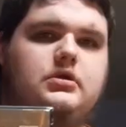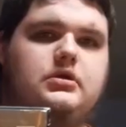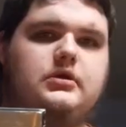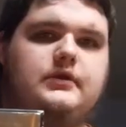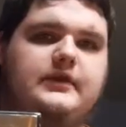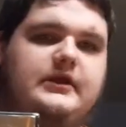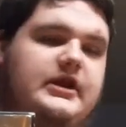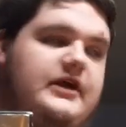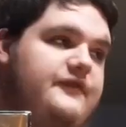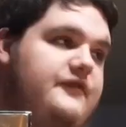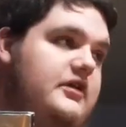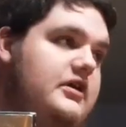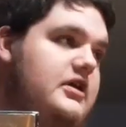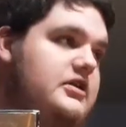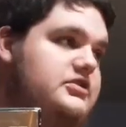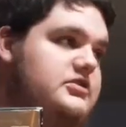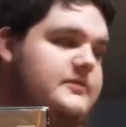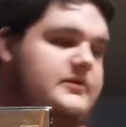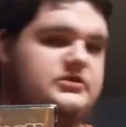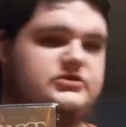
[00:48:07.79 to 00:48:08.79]
And then I
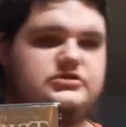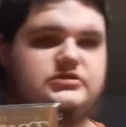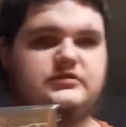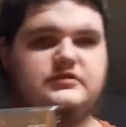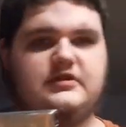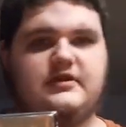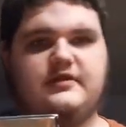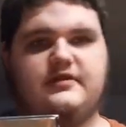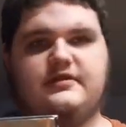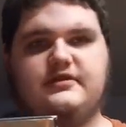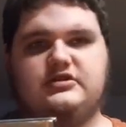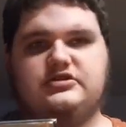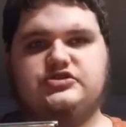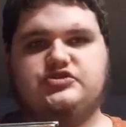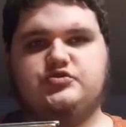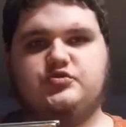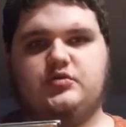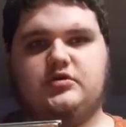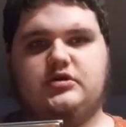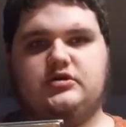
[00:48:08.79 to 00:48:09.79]
forgot to mention that
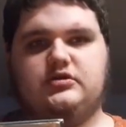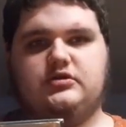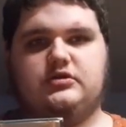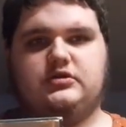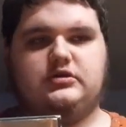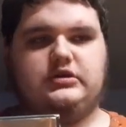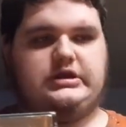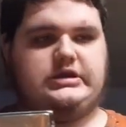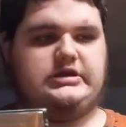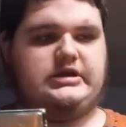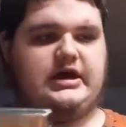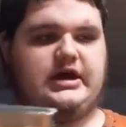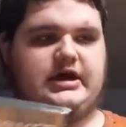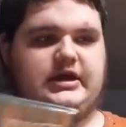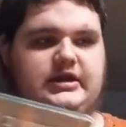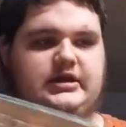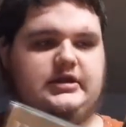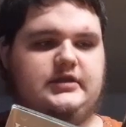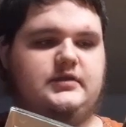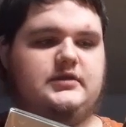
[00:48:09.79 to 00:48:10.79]
this one,
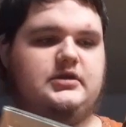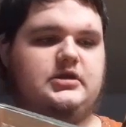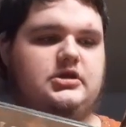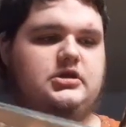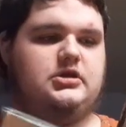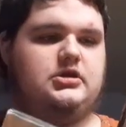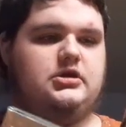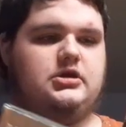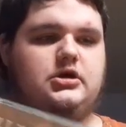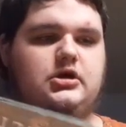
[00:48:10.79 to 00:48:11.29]
not in the